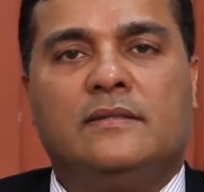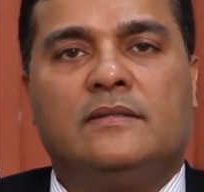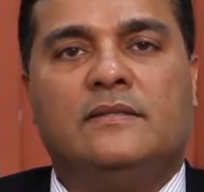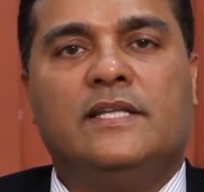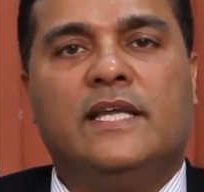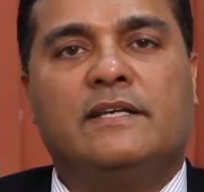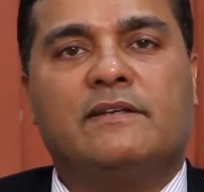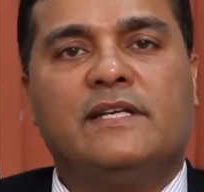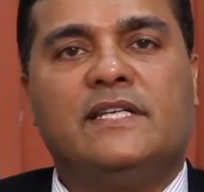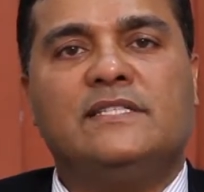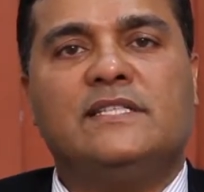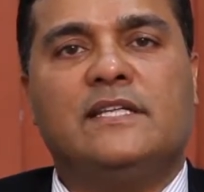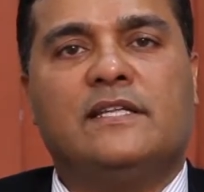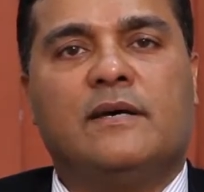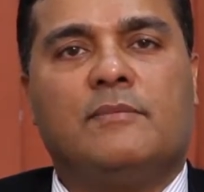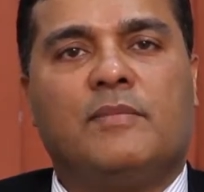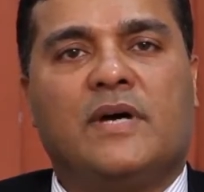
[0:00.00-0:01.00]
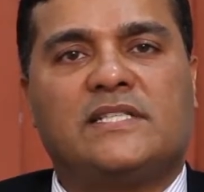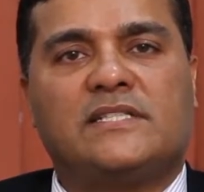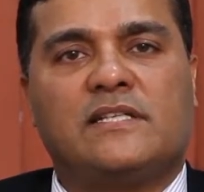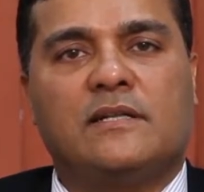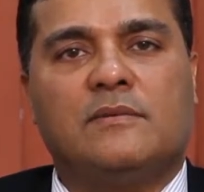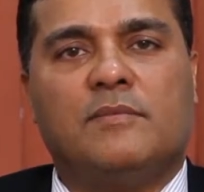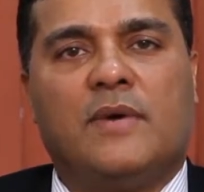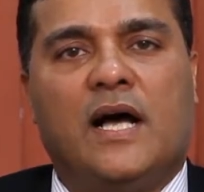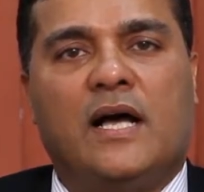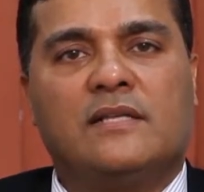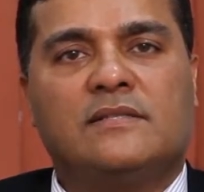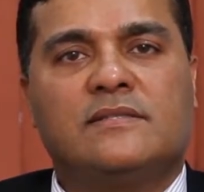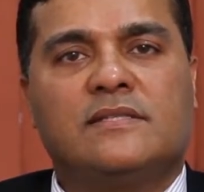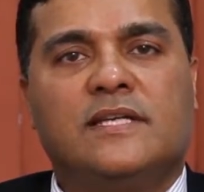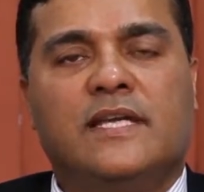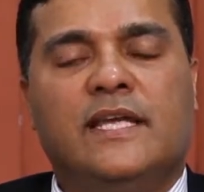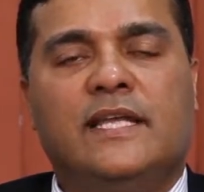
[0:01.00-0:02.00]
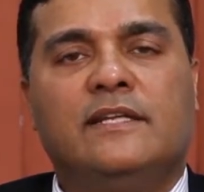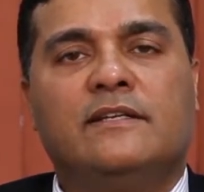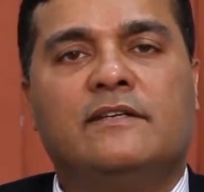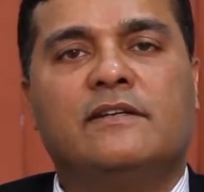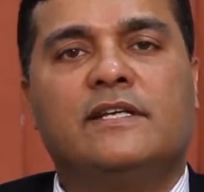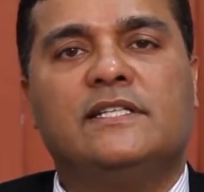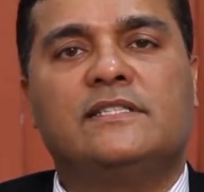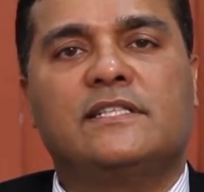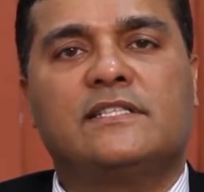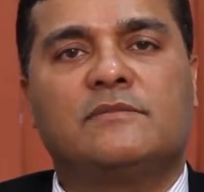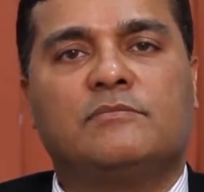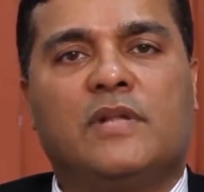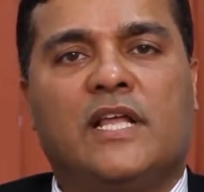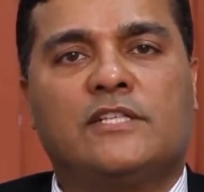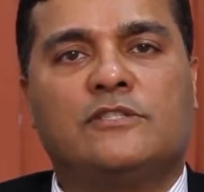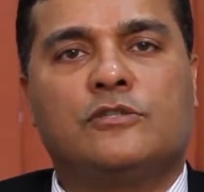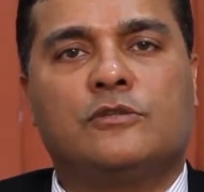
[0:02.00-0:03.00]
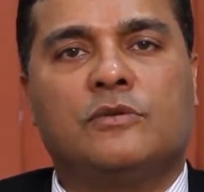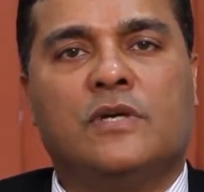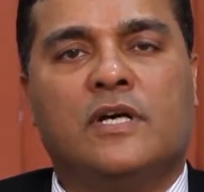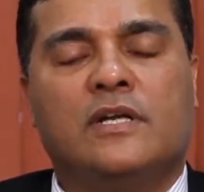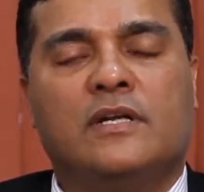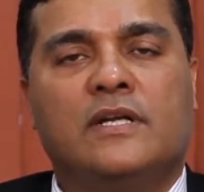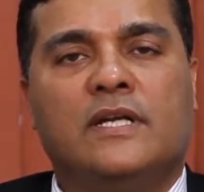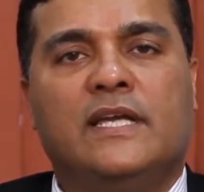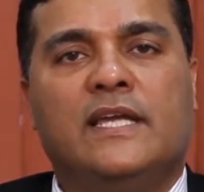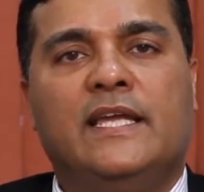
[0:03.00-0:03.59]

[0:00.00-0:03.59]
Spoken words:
Decrease in the muscle mass increases blood sugar,